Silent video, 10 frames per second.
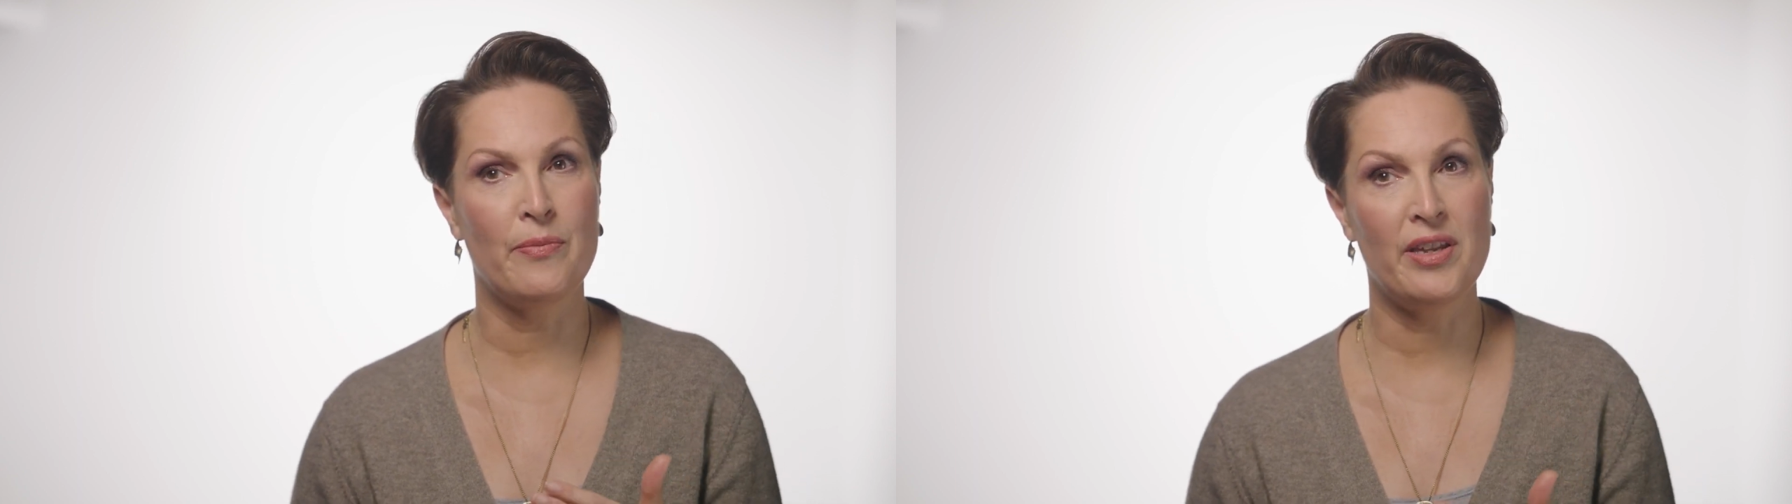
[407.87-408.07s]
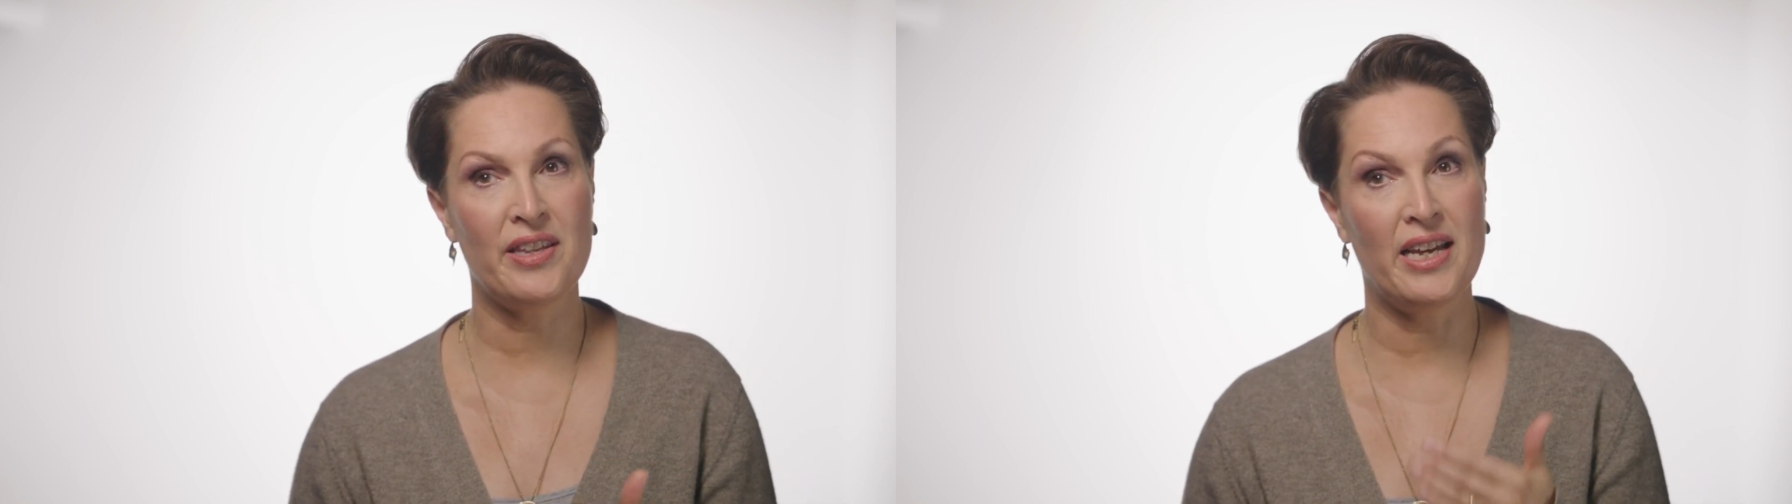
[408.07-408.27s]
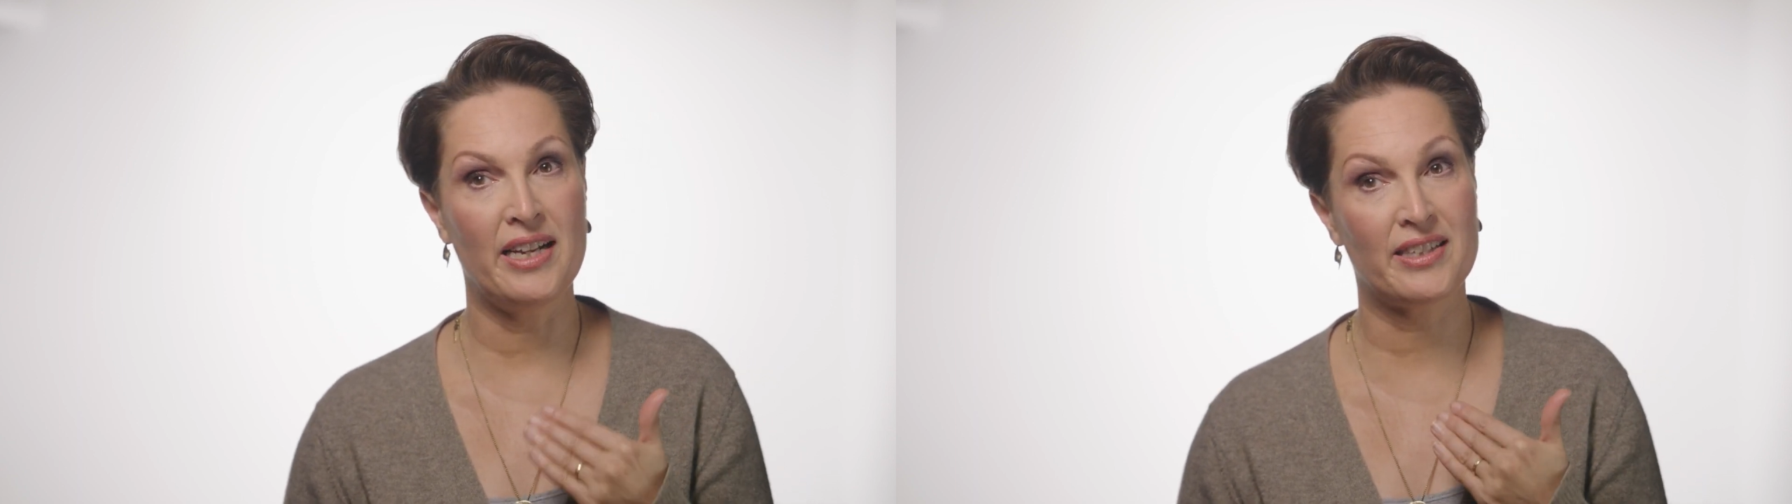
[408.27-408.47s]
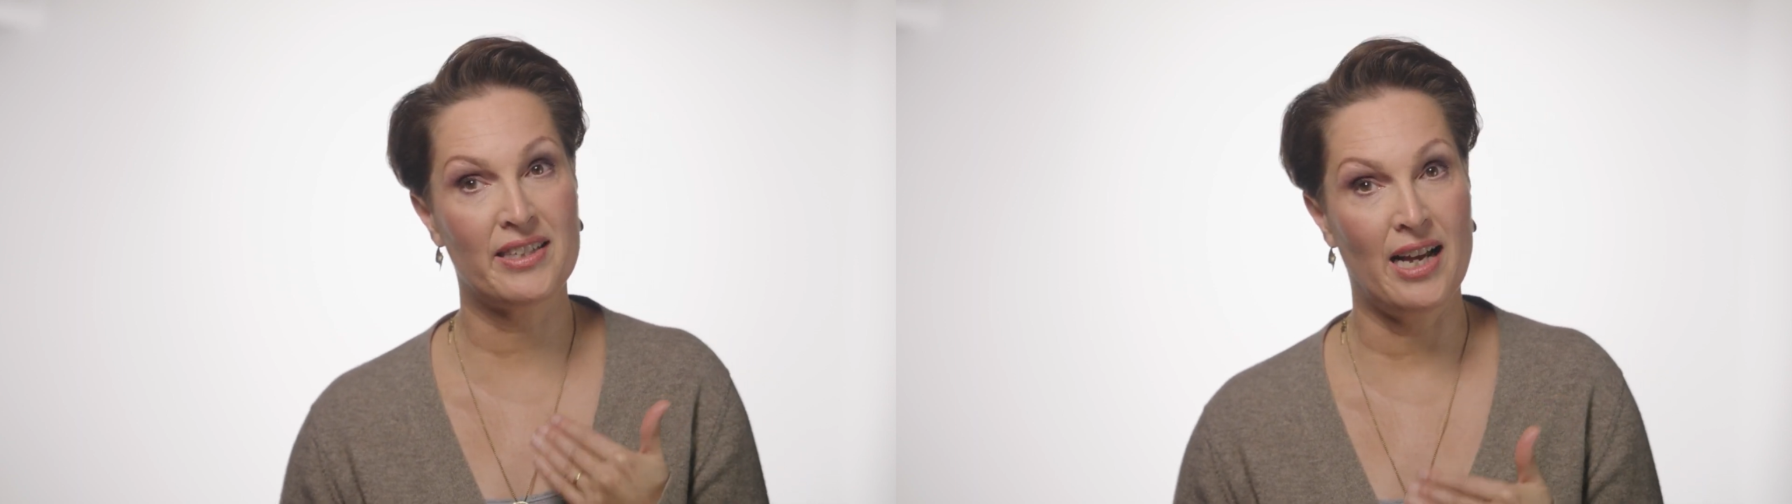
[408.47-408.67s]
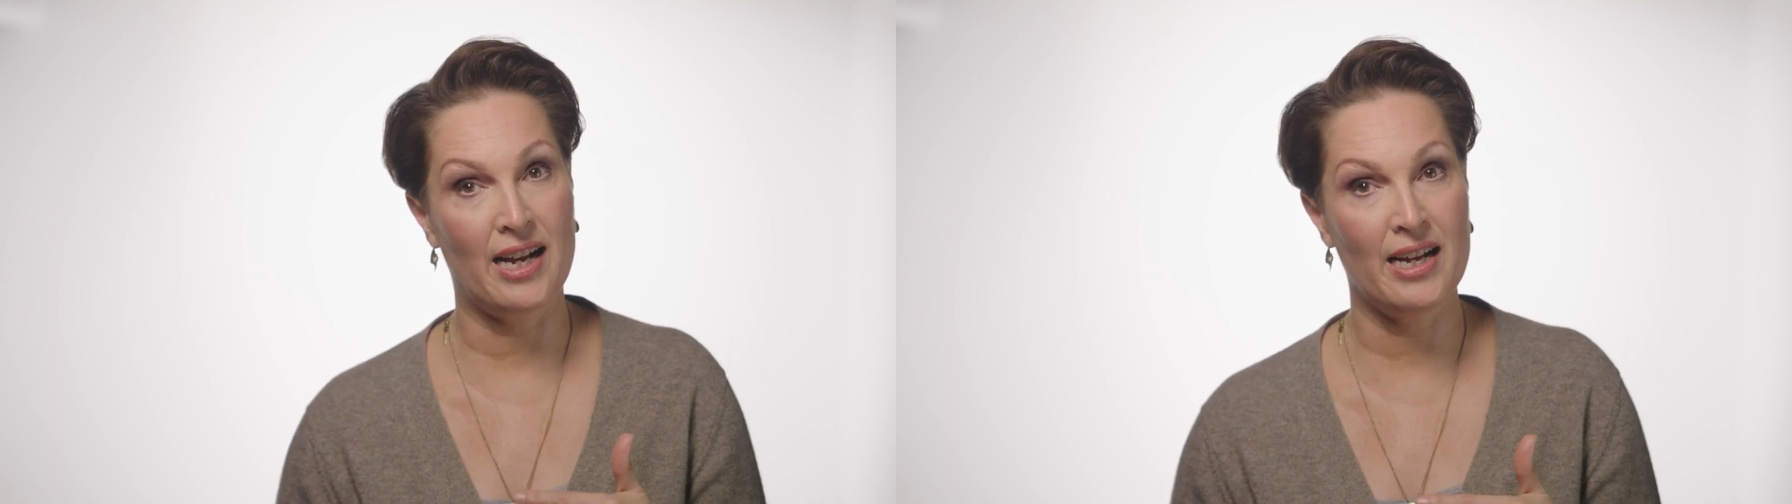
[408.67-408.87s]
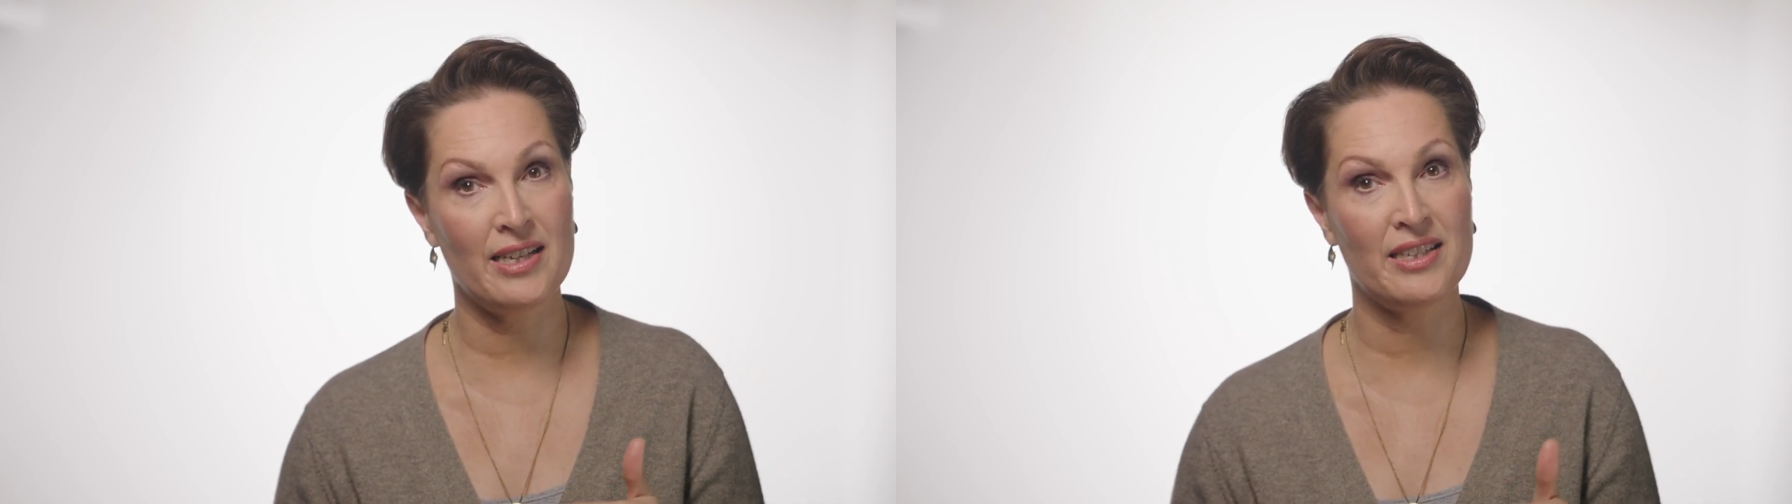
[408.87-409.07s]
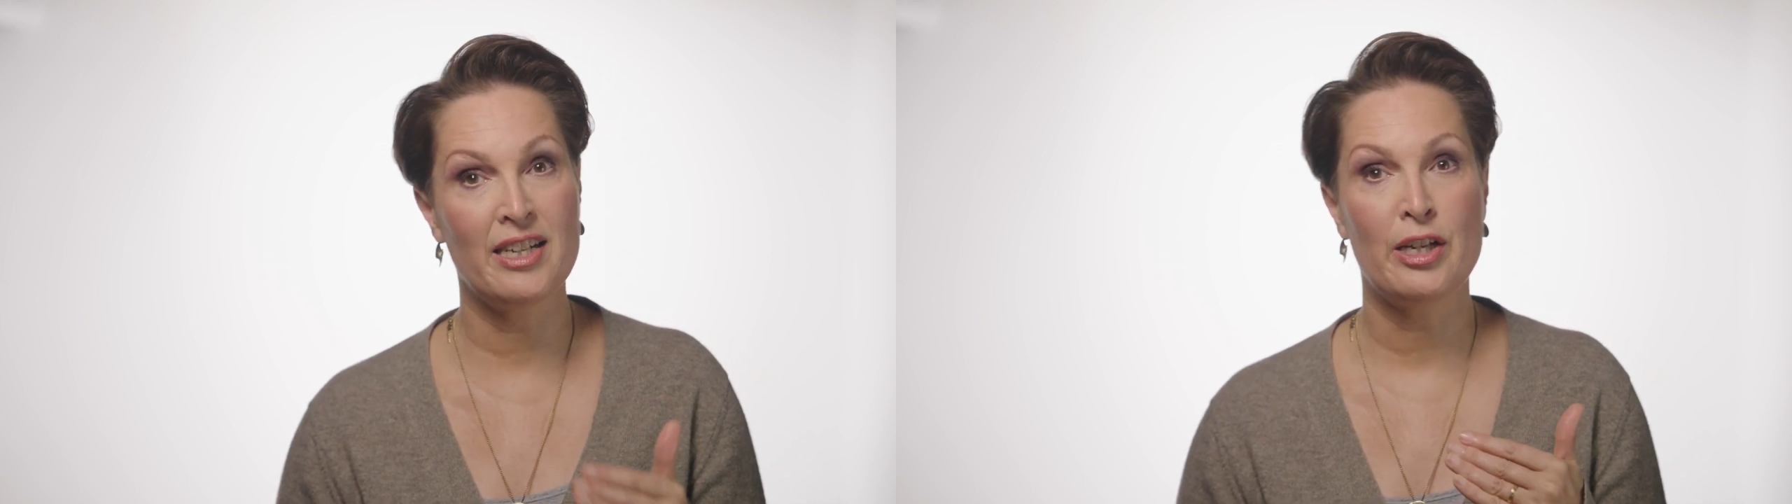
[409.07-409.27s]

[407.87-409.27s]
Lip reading: myth and sagas